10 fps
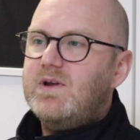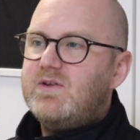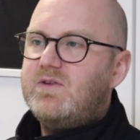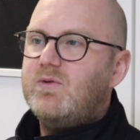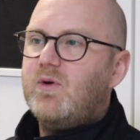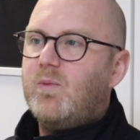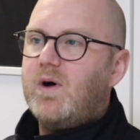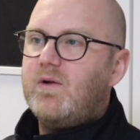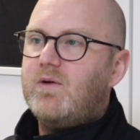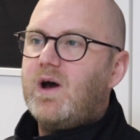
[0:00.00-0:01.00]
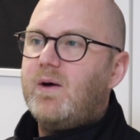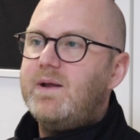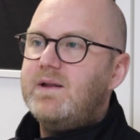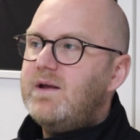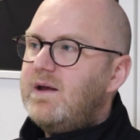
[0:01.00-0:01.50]
Still got 1
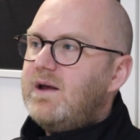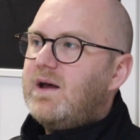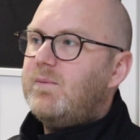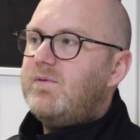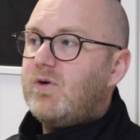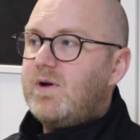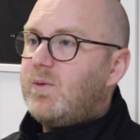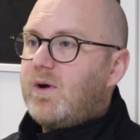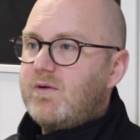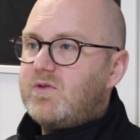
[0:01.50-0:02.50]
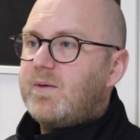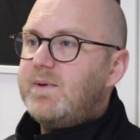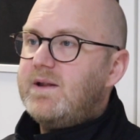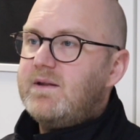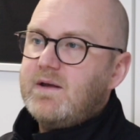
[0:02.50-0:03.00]
ongoing, and we've got inquiries
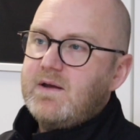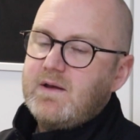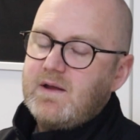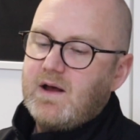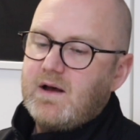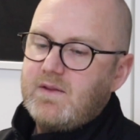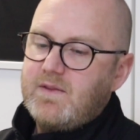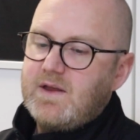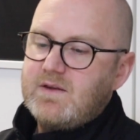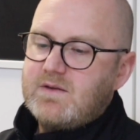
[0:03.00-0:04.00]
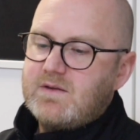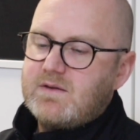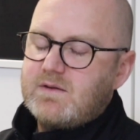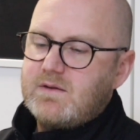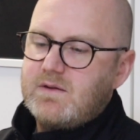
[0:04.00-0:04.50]
coming in.
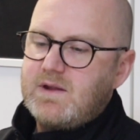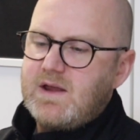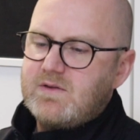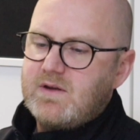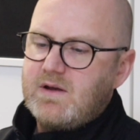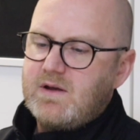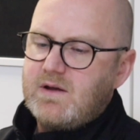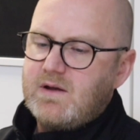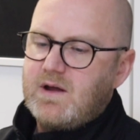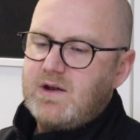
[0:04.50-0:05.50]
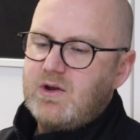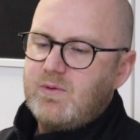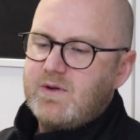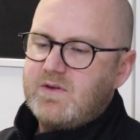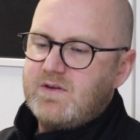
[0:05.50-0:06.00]
There's a
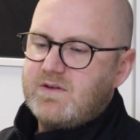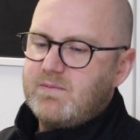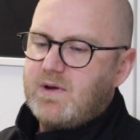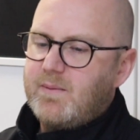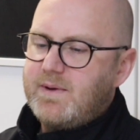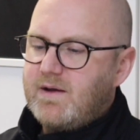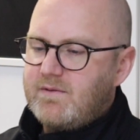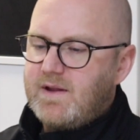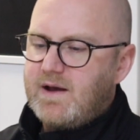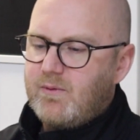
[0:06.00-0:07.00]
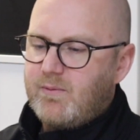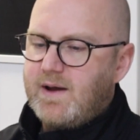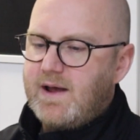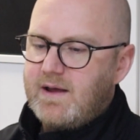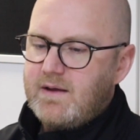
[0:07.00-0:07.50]
newer system coming out now
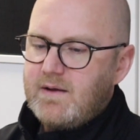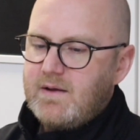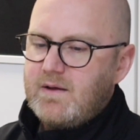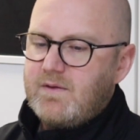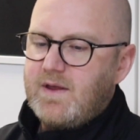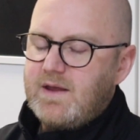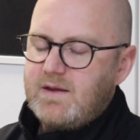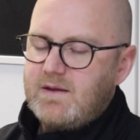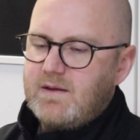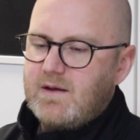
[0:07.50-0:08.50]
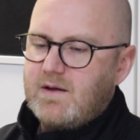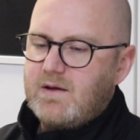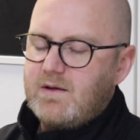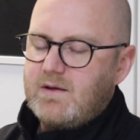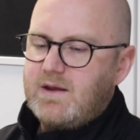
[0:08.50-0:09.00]
where they
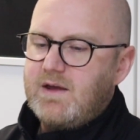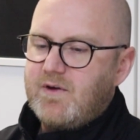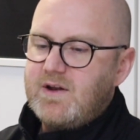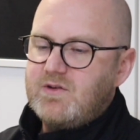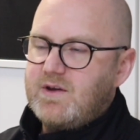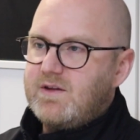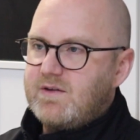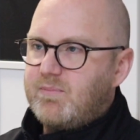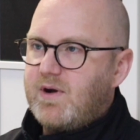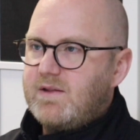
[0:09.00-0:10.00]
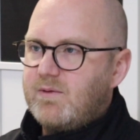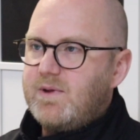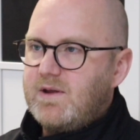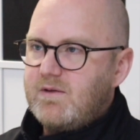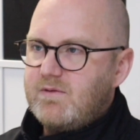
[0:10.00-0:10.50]
Give Energy is a brand that
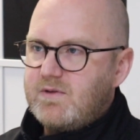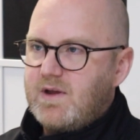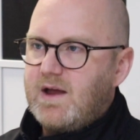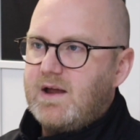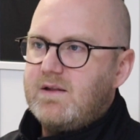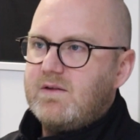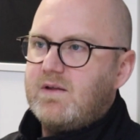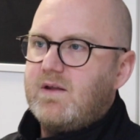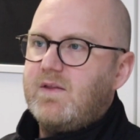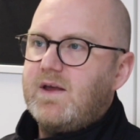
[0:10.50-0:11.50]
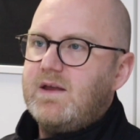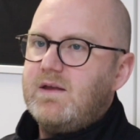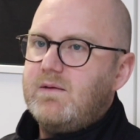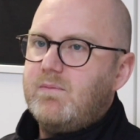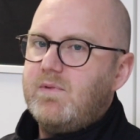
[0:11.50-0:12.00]
we use, and
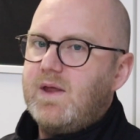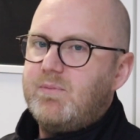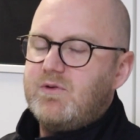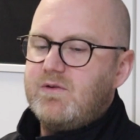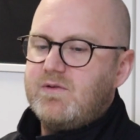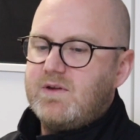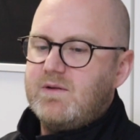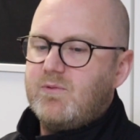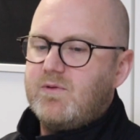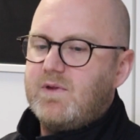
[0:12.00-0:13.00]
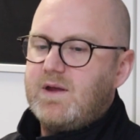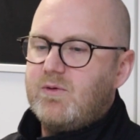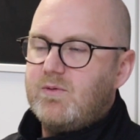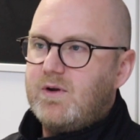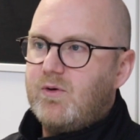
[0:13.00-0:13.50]
they're producing what they
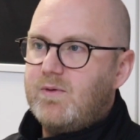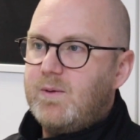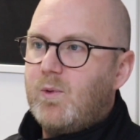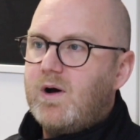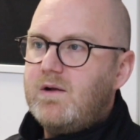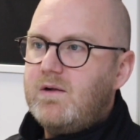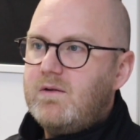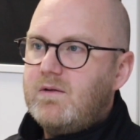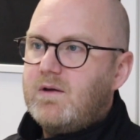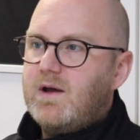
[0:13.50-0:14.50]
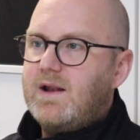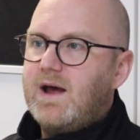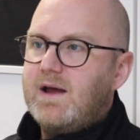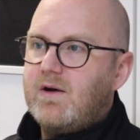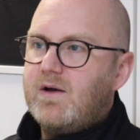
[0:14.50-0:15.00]
call an all-in-one, an
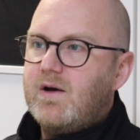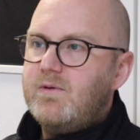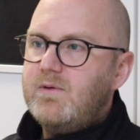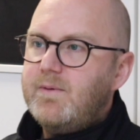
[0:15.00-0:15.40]
AIO.